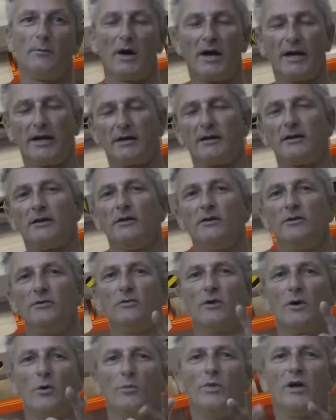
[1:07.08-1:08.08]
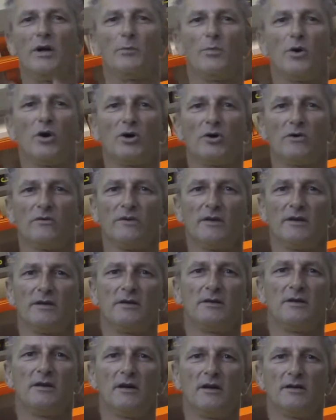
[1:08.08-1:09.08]
Mike, you are a big part of
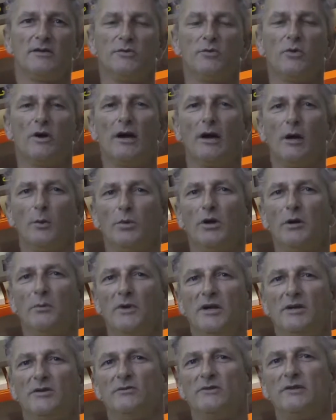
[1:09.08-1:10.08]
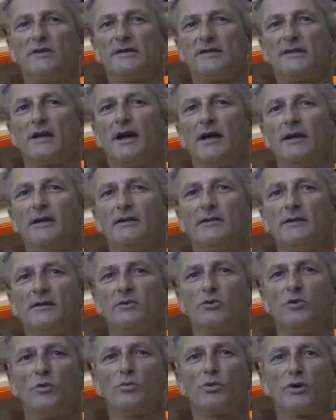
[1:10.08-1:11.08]
it, as you are helping me to design it
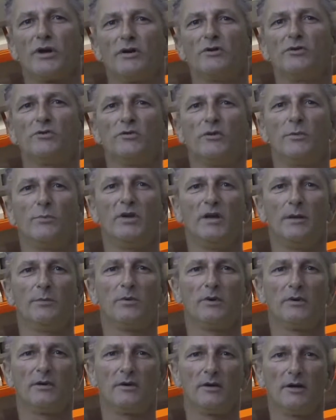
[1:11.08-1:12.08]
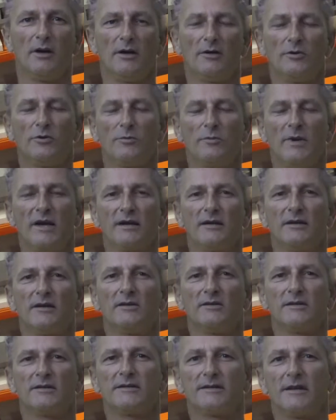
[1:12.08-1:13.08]
and to bring it to the people and to make it
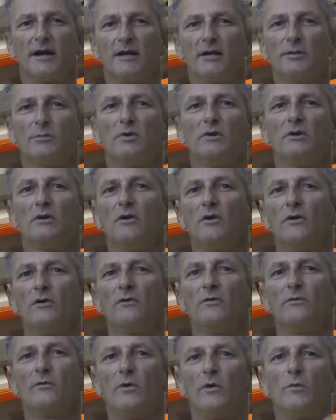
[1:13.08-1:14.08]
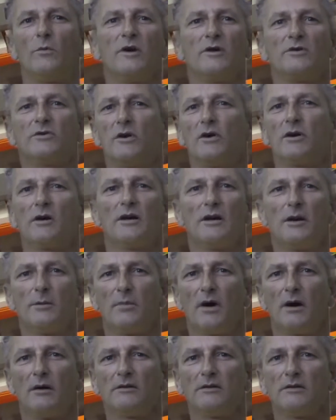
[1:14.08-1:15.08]
understandable of what we are talking
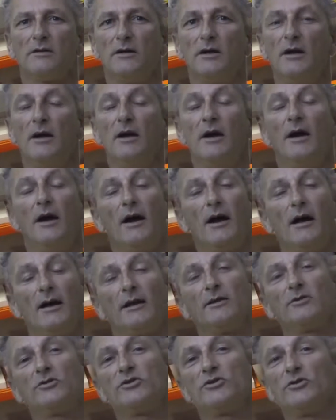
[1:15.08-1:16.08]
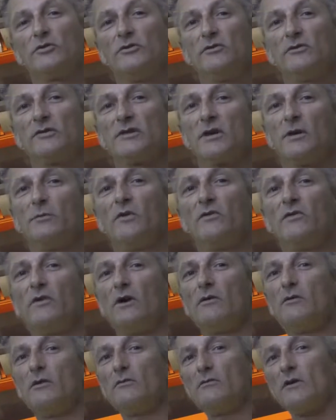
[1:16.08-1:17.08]
about. I'd like to show you some of
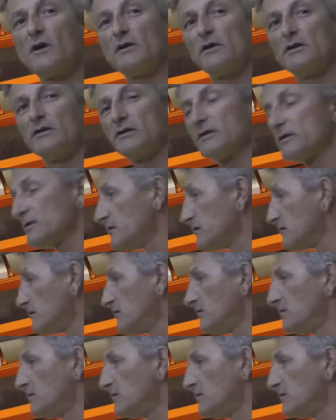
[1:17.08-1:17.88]
our rockets.